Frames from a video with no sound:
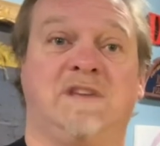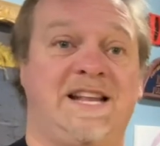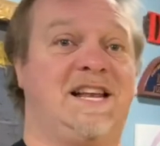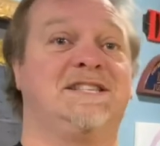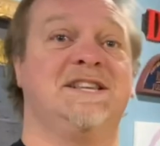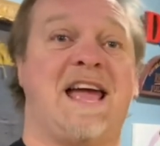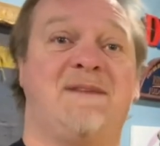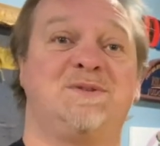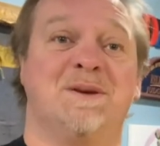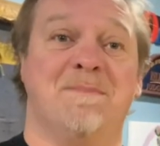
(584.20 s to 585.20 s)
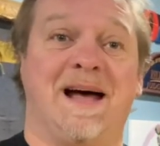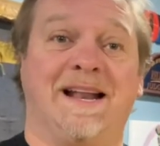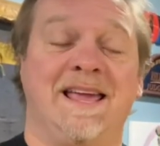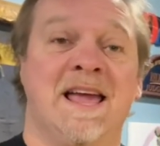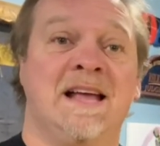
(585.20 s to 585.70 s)
It doesn't have
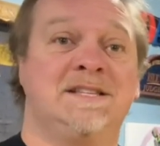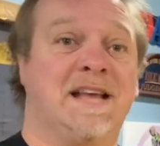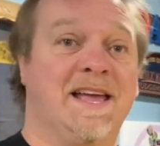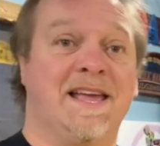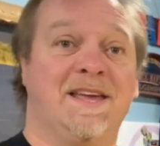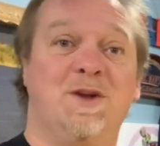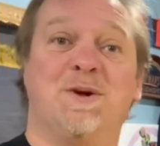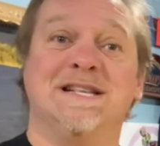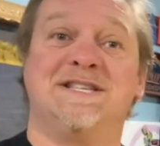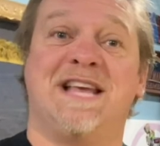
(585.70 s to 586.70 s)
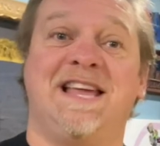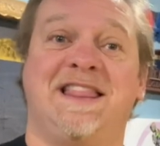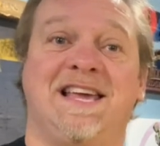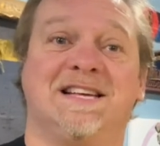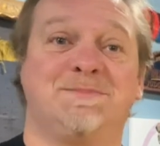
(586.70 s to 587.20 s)
somebody saying, you can say
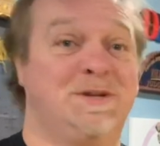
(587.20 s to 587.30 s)
this,